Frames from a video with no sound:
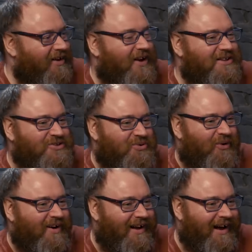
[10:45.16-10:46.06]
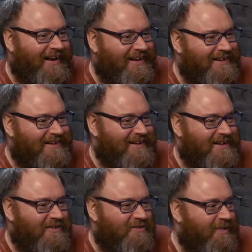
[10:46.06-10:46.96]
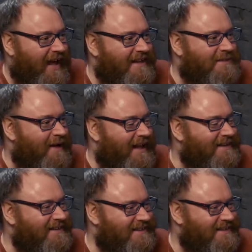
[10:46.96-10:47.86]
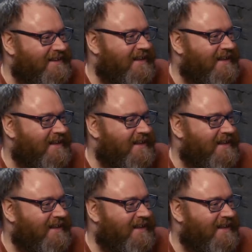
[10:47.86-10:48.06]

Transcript: Nightcrawler. Uh-huh. Yeah. And the X-Men's.